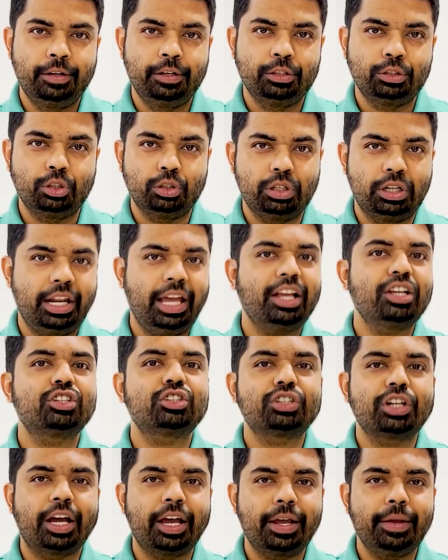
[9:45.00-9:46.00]
So the next
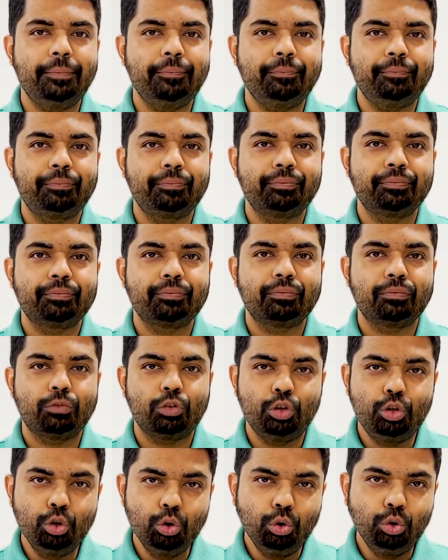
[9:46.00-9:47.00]
time
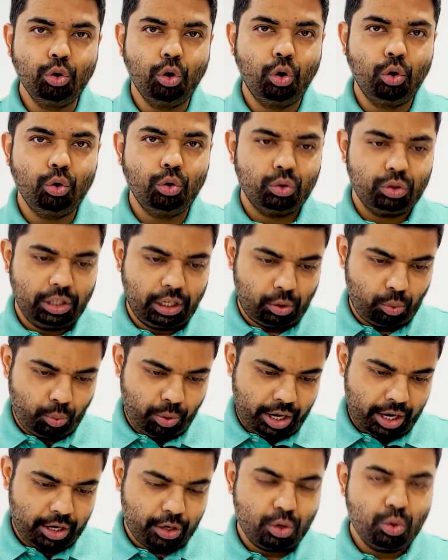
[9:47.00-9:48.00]
you know that
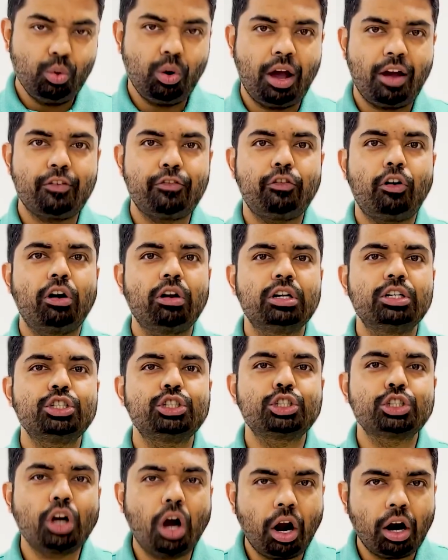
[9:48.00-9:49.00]
where you have fallen
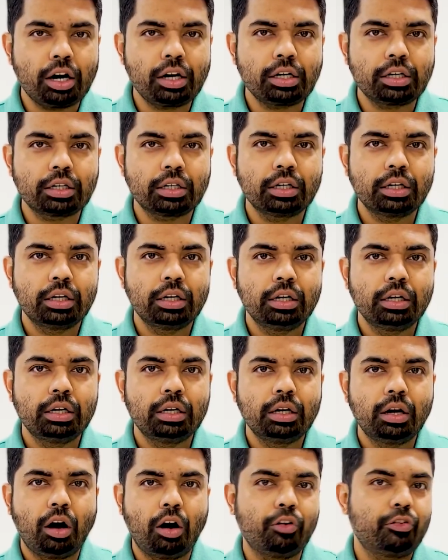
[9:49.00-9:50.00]
short
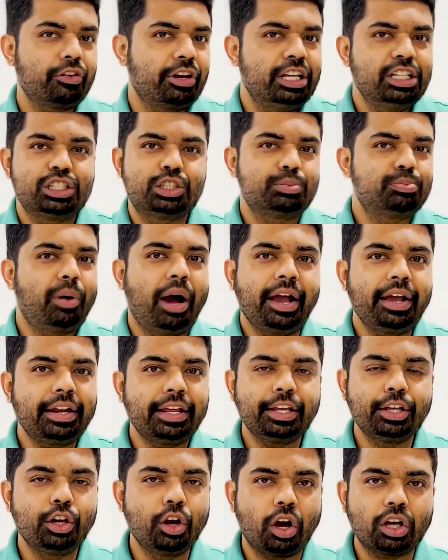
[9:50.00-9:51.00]
of
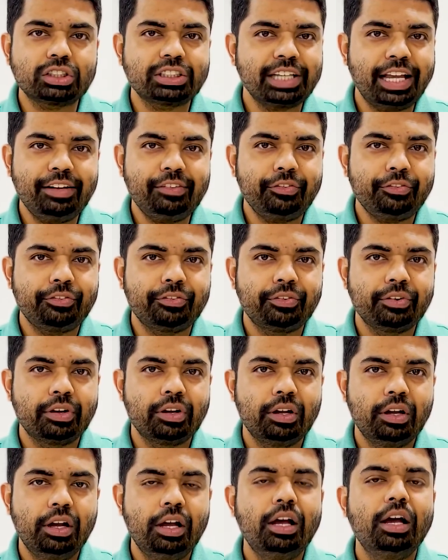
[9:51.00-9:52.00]
inspiring yourself,
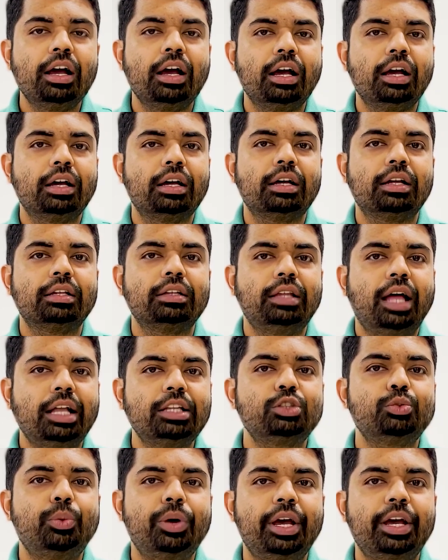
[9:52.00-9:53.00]

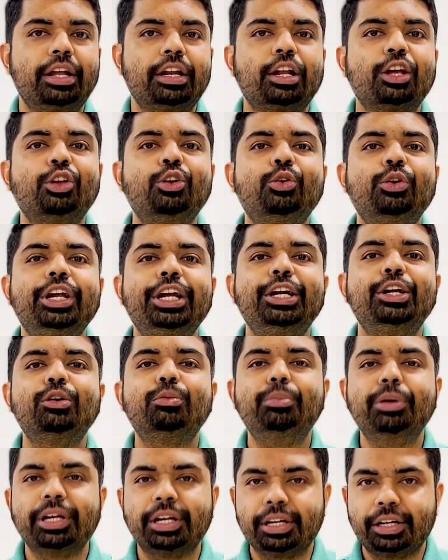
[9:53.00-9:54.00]
that's where you need to
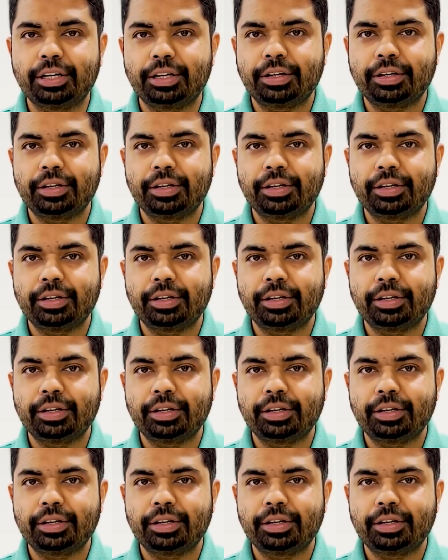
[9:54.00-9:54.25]
begin.